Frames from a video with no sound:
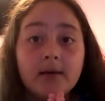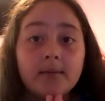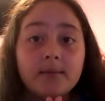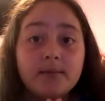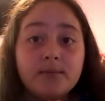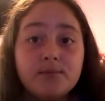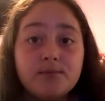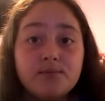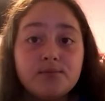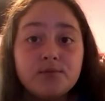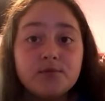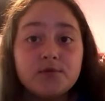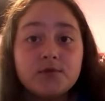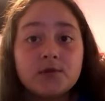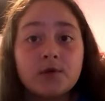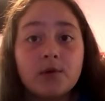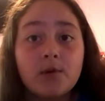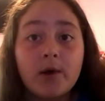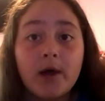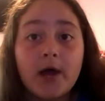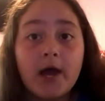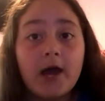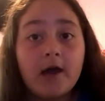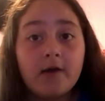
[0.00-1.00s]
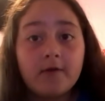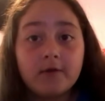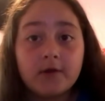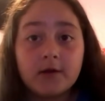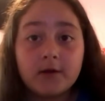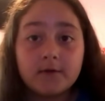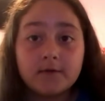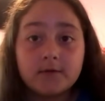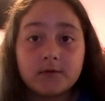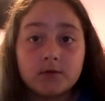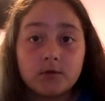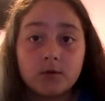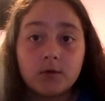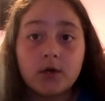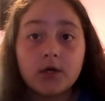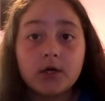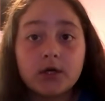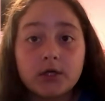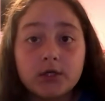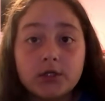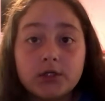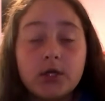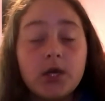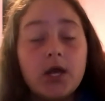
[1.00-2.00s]
them so I have enough
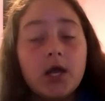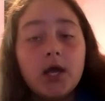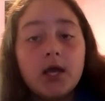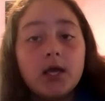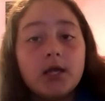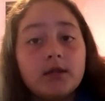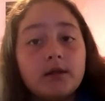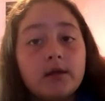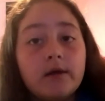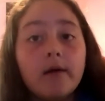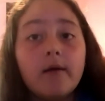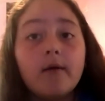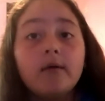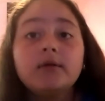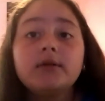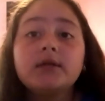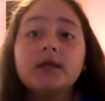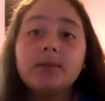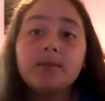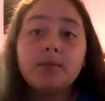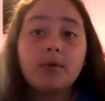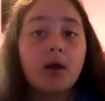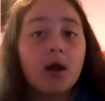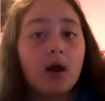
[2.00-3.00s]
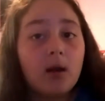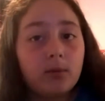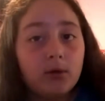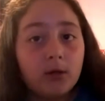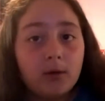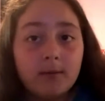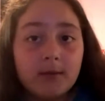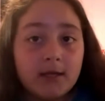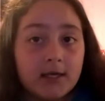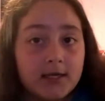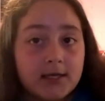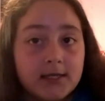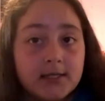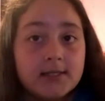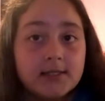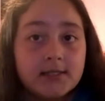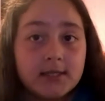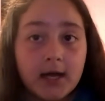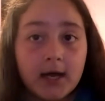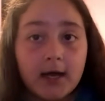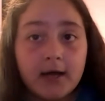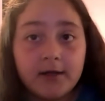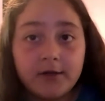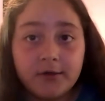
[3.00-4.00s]
storage. The only problem is
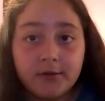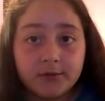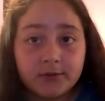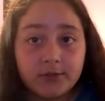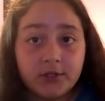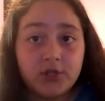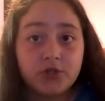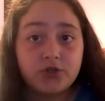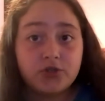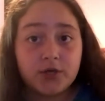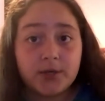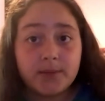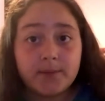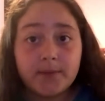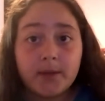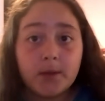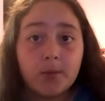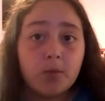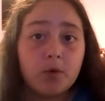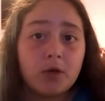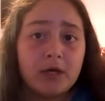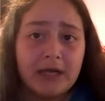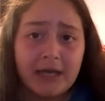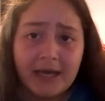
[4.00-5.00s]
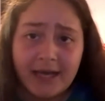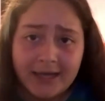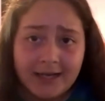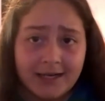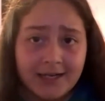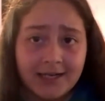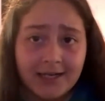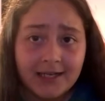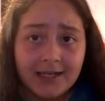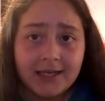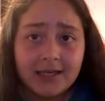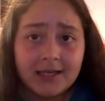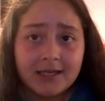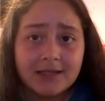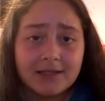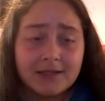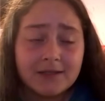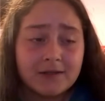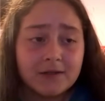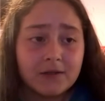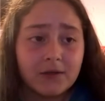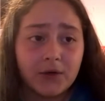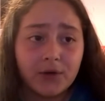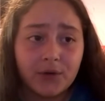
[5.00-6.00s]
that I only trim them when editing,
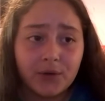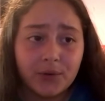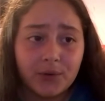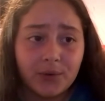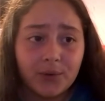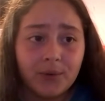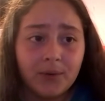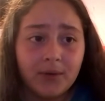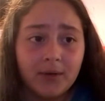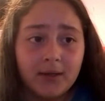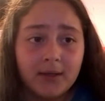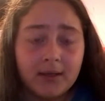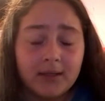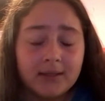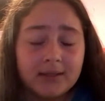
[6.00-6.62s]
so